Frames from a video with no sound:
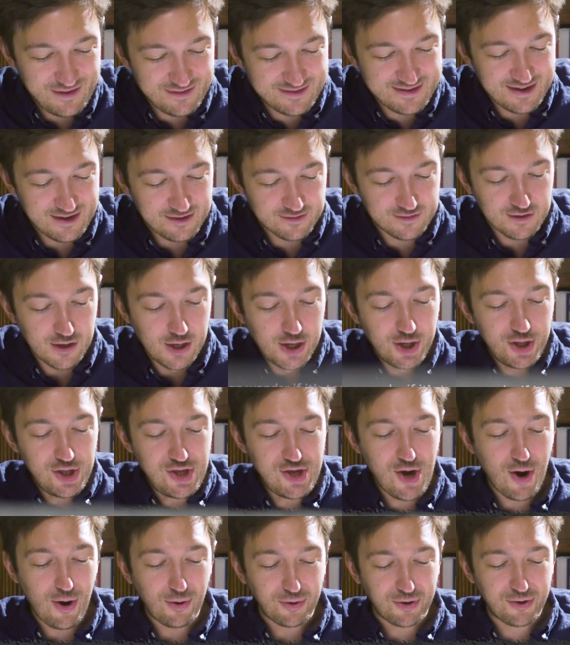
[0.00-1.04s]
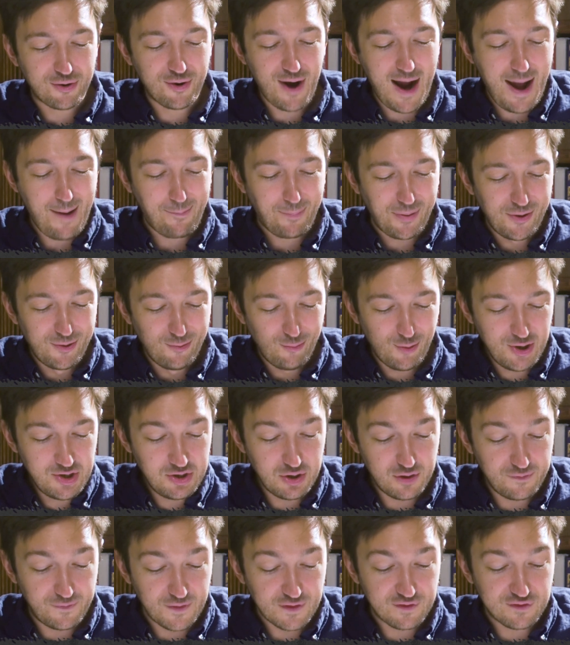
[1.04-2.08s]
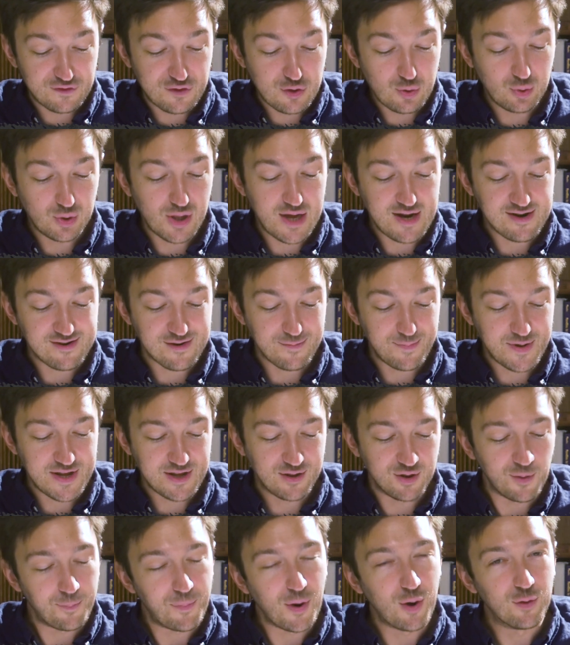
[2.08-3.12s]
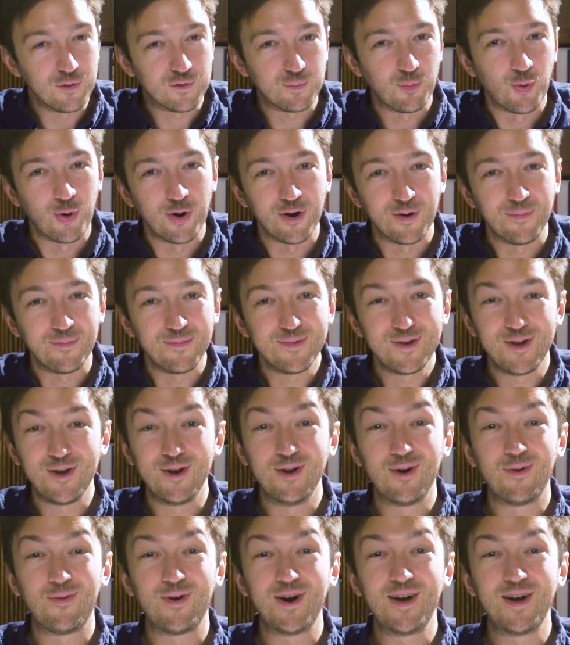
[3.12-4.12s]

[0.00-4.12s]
He says, yo, crap, wonder if it's too late to be in the postmortem. You know